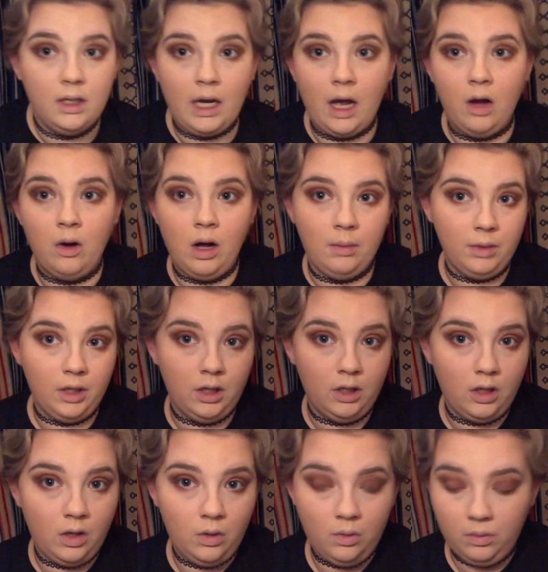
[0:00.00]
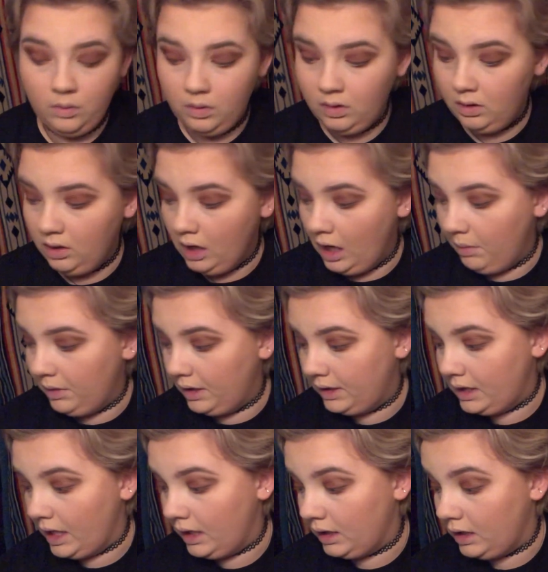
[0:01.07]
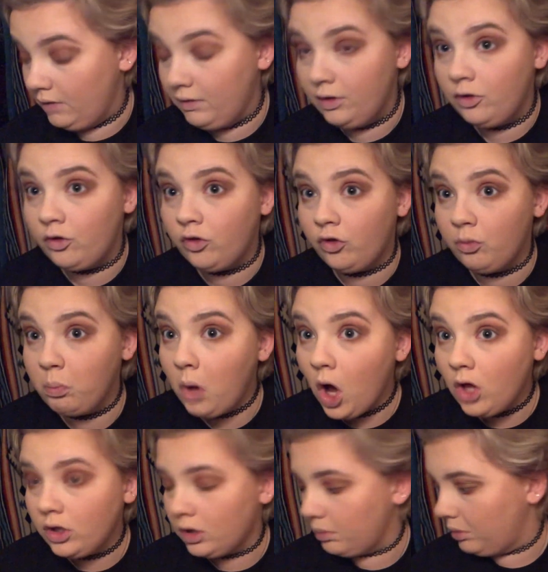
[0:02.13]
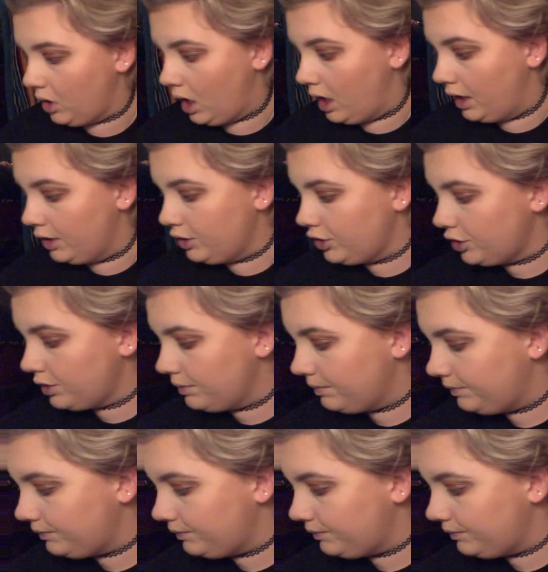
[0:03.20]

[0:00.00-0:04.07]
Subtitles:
Now I'm going to take an even smaller brush,